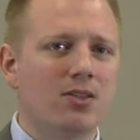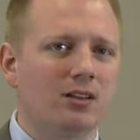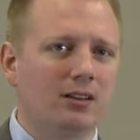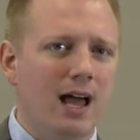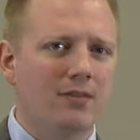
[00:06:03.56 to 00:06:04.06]
on
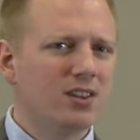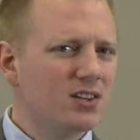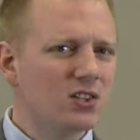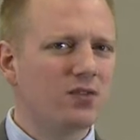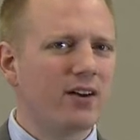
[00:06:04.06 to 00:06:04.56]
the left,
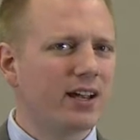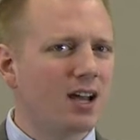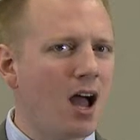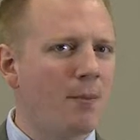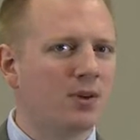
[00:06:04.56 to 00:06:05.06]
this is very
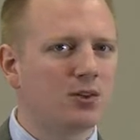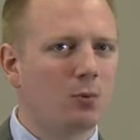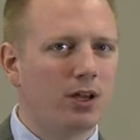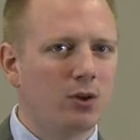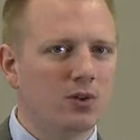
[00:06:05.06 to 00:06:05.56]
common to
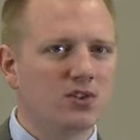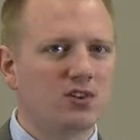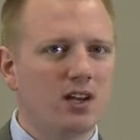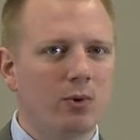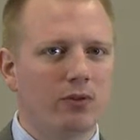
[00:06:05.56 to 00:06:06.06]
what you would
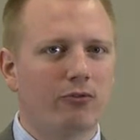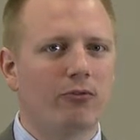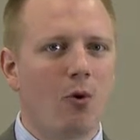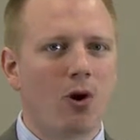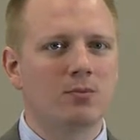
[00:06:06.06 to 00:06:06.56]
see with
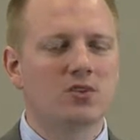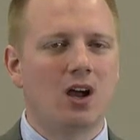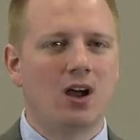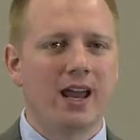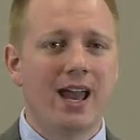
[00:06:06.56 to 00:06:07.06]
forms
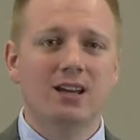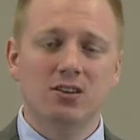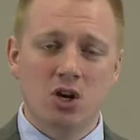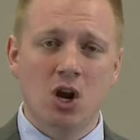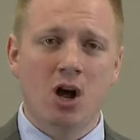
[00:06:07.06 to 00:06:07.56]
on a
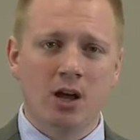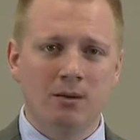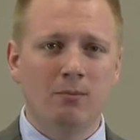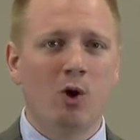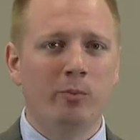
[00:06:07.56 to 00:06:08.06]

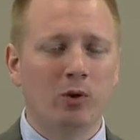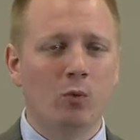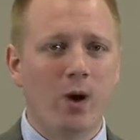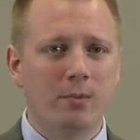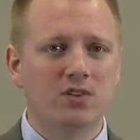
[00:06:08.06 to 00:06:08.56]
non-mobile
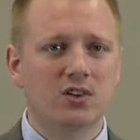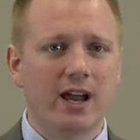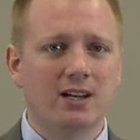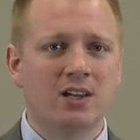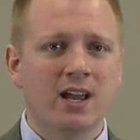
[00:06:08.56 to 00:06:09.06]

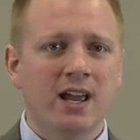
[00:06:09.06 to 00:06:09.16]
website